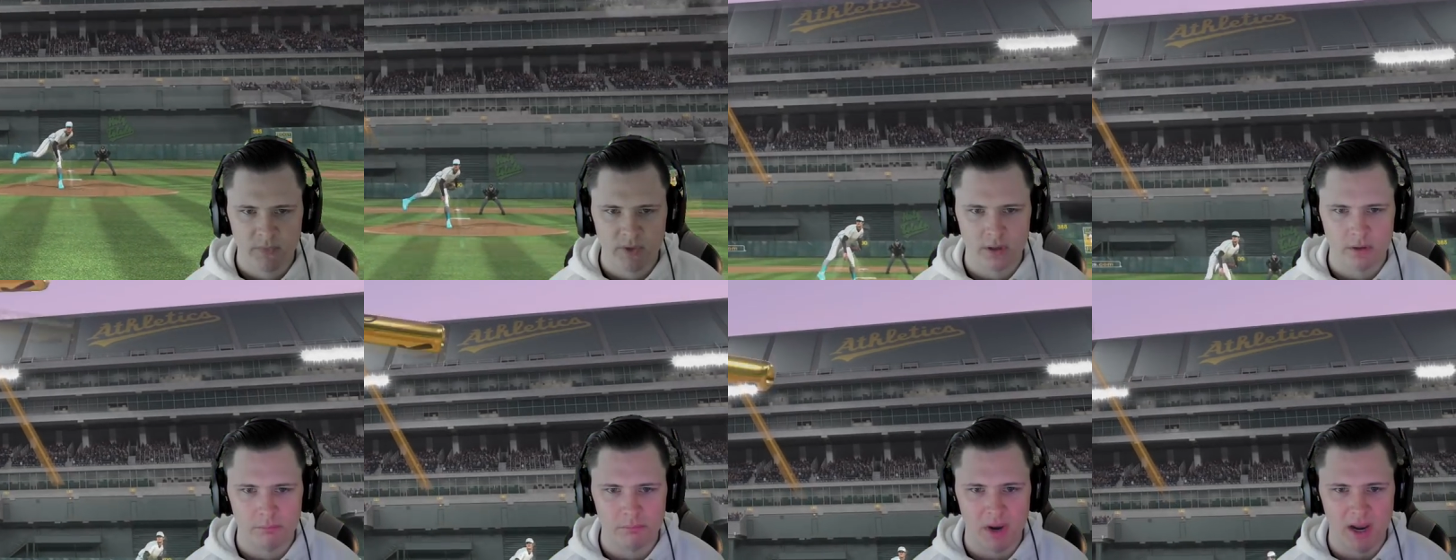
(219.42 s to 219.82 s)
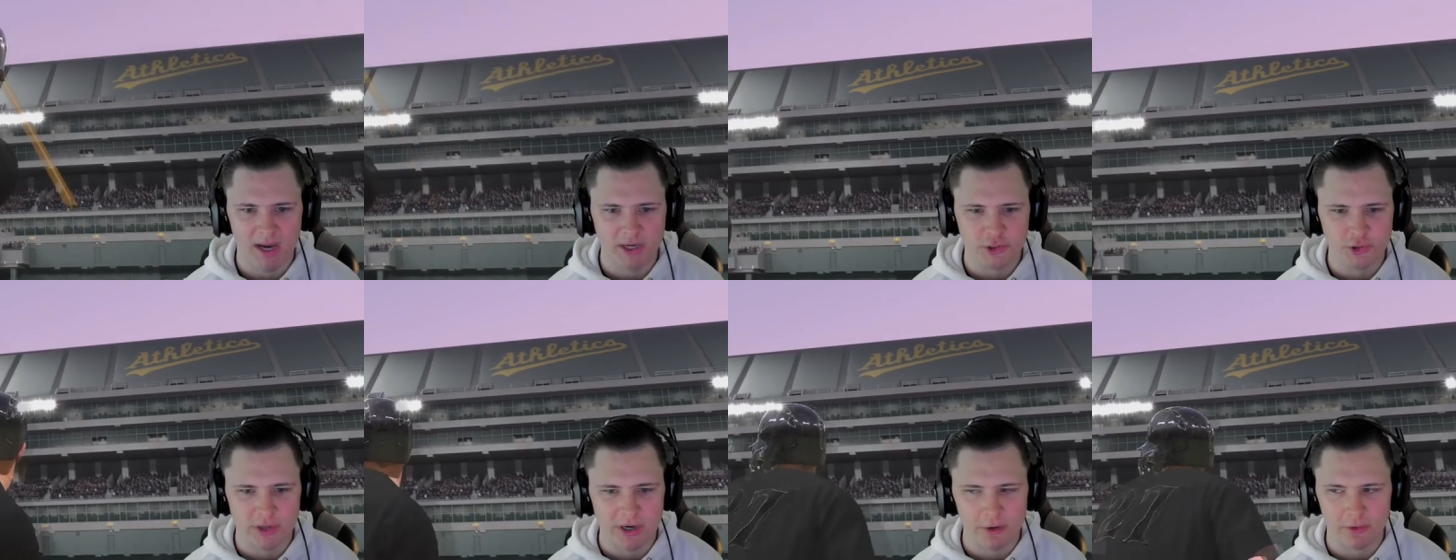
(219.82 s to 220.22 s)

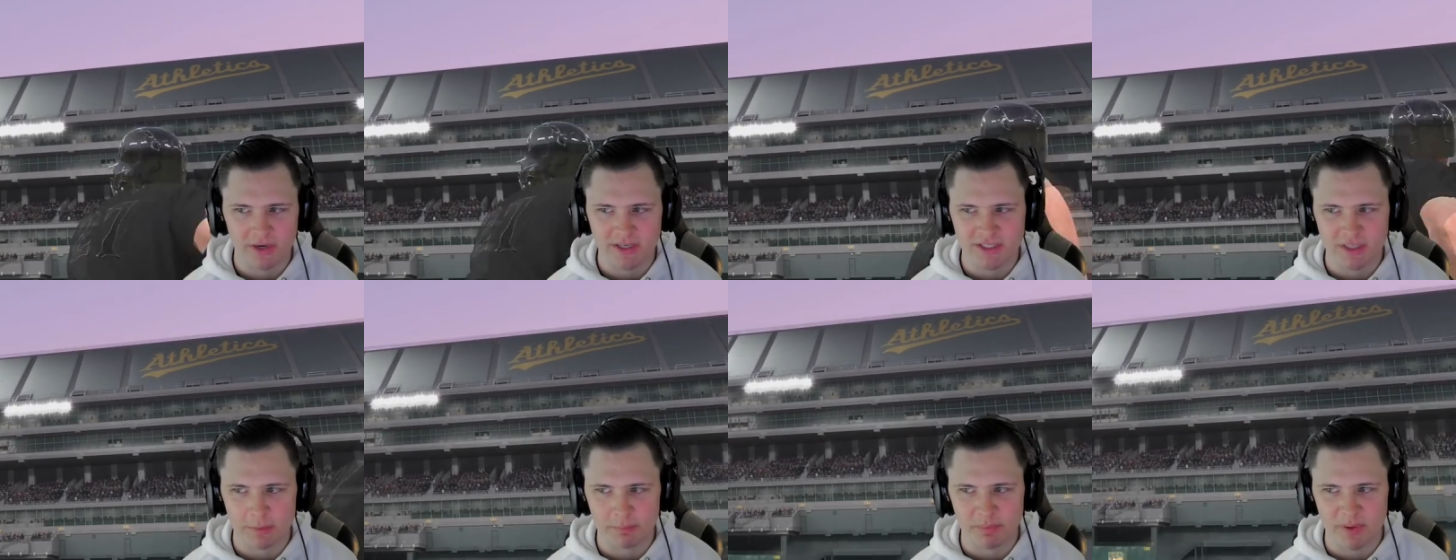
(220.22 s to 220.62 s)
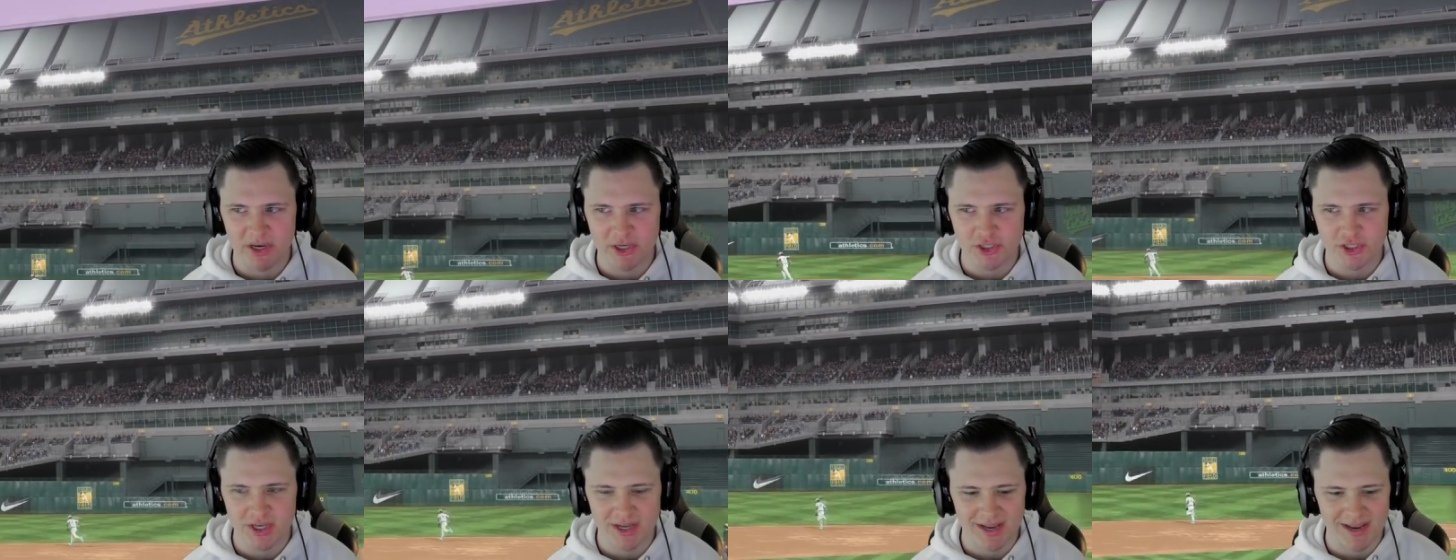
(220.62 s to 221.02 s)
Mike Trout gets a
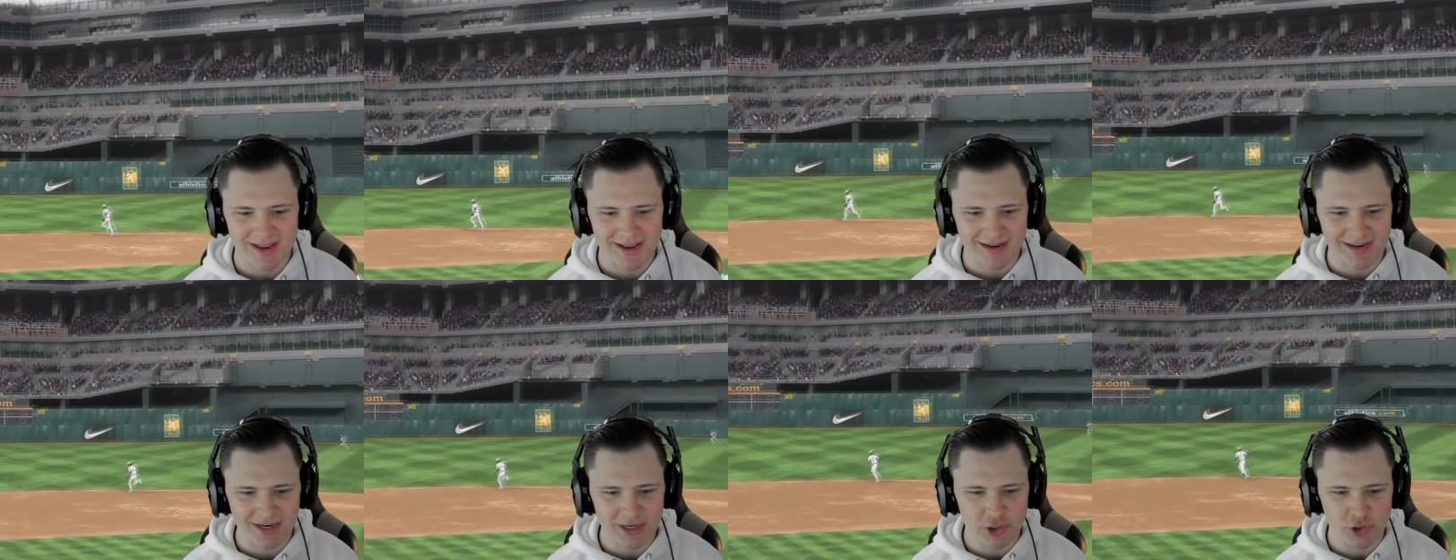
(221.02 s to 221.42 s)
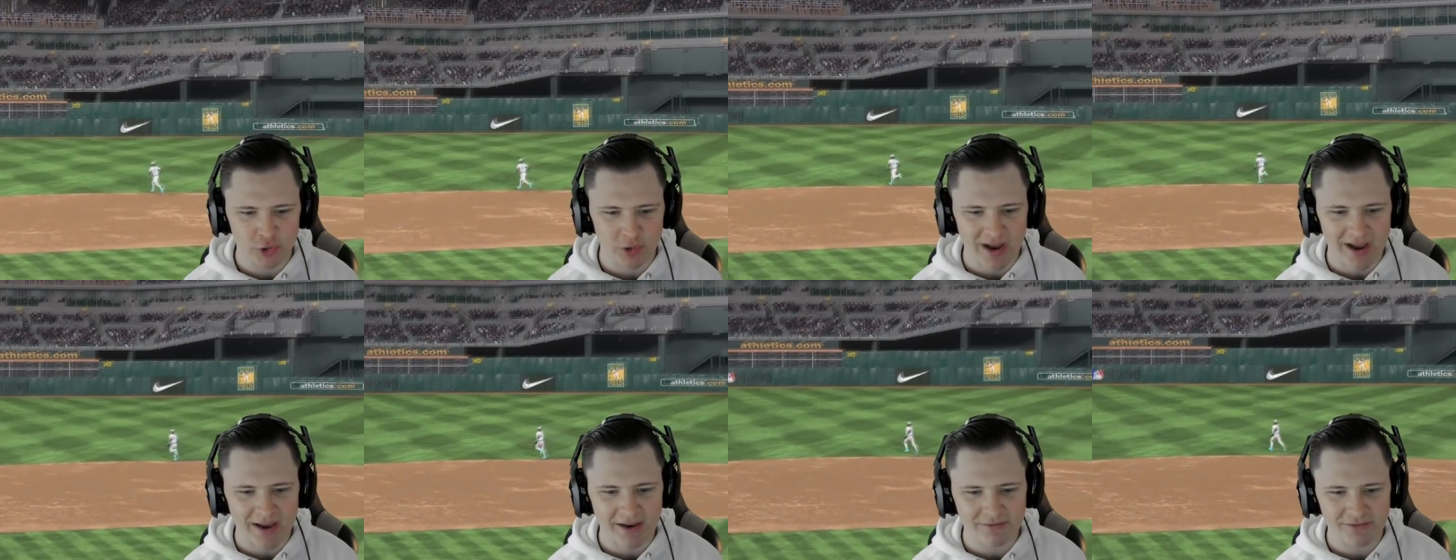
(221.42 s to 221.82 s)
pitch to hit, and he
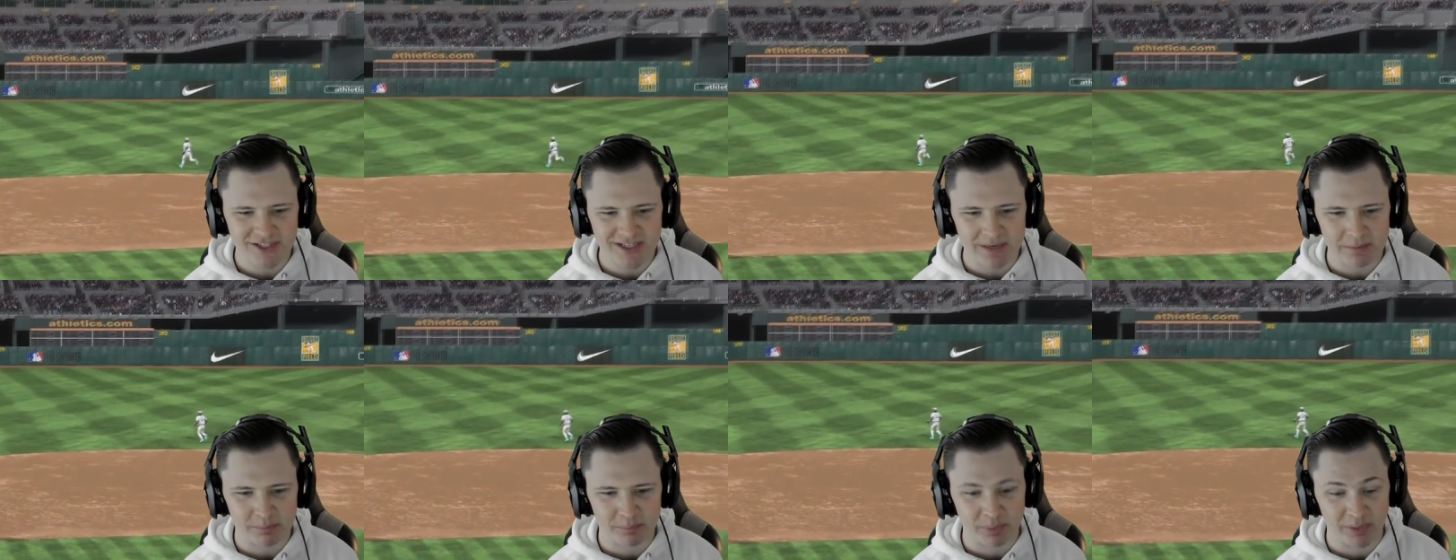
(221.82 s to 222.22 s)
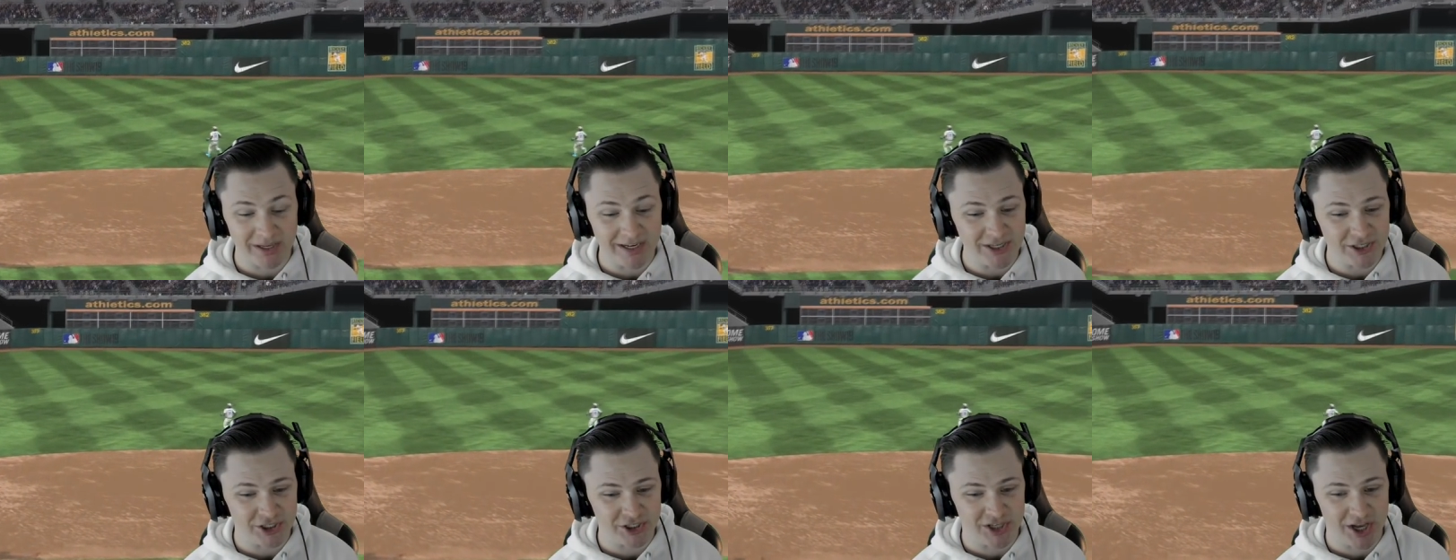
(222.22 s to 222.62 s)
drives it.
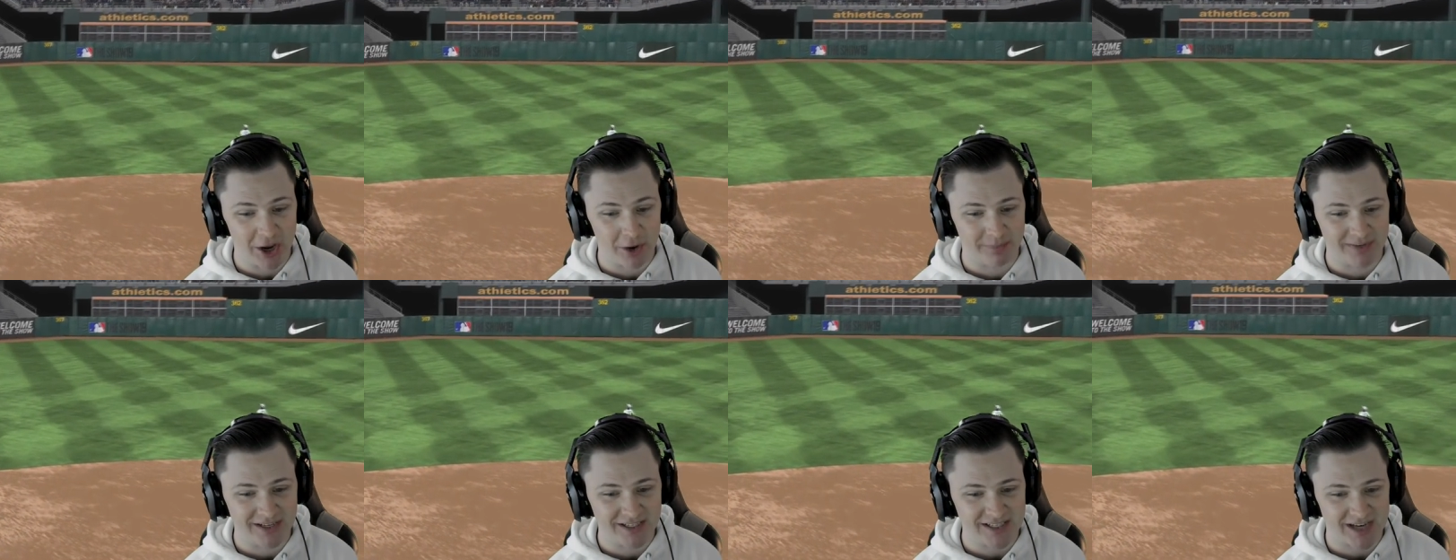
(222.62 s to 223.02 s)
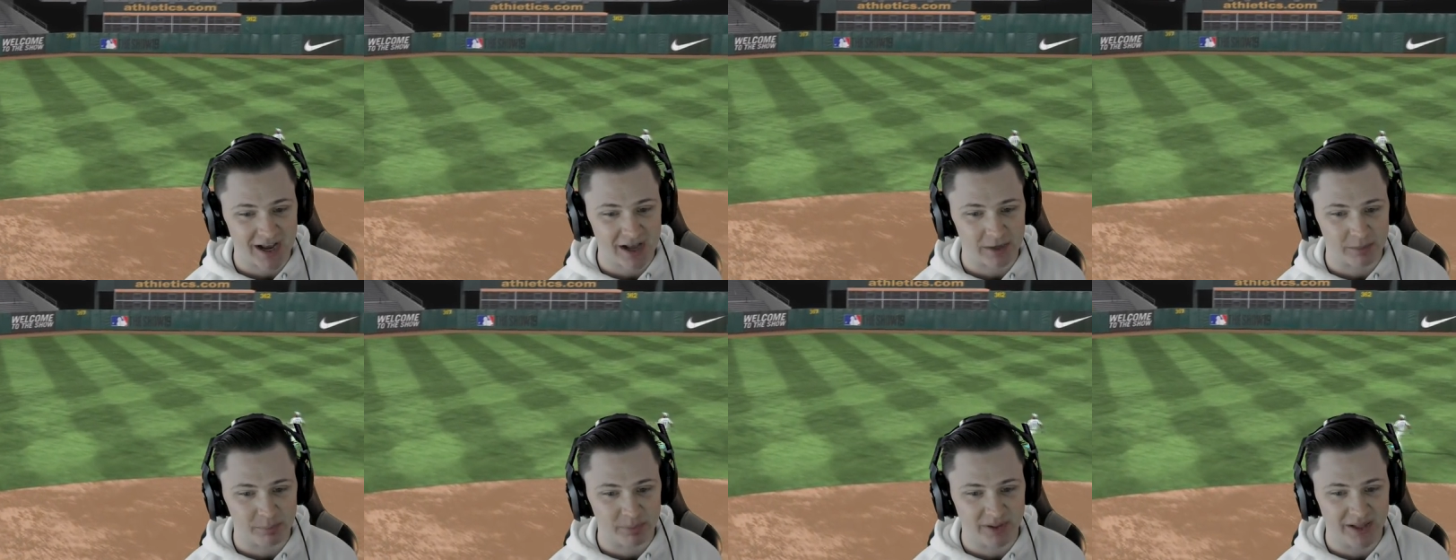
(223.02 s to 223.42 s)
Please just tell me it's
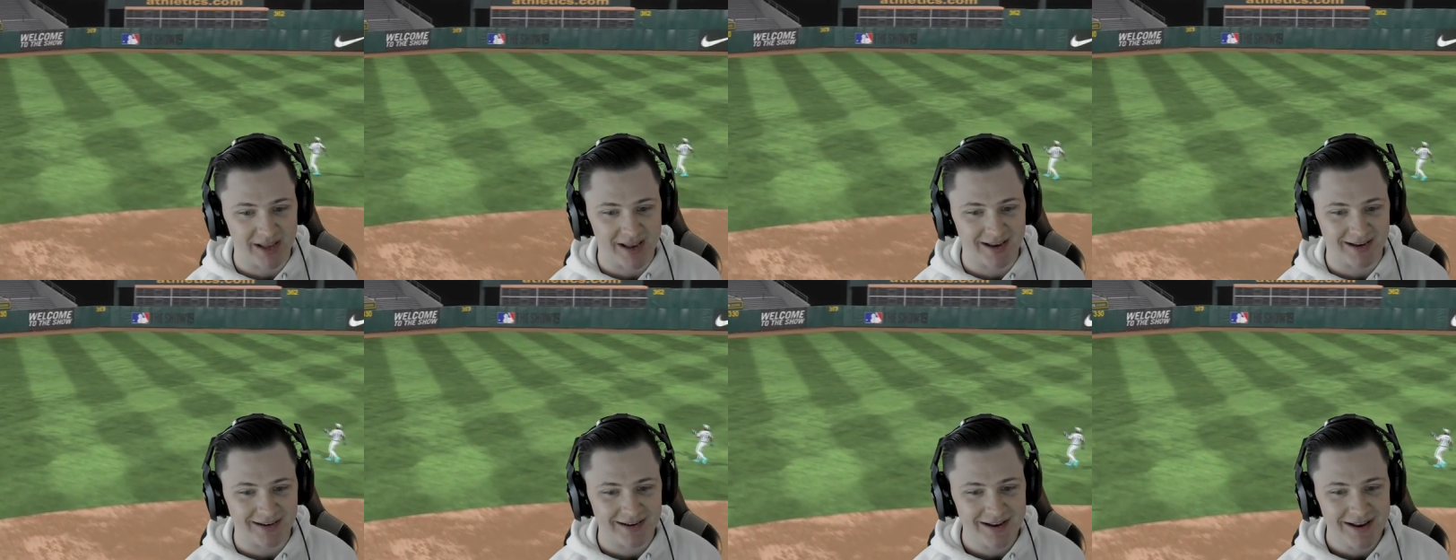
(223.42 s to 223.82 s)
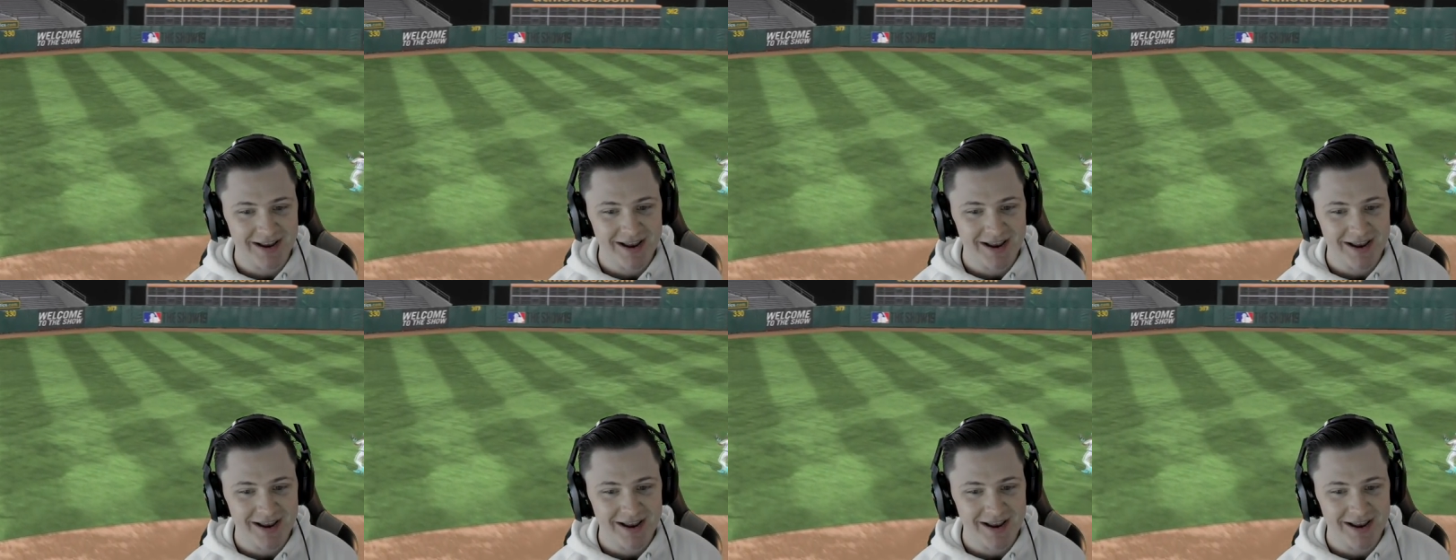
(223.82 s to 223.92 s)
out of play.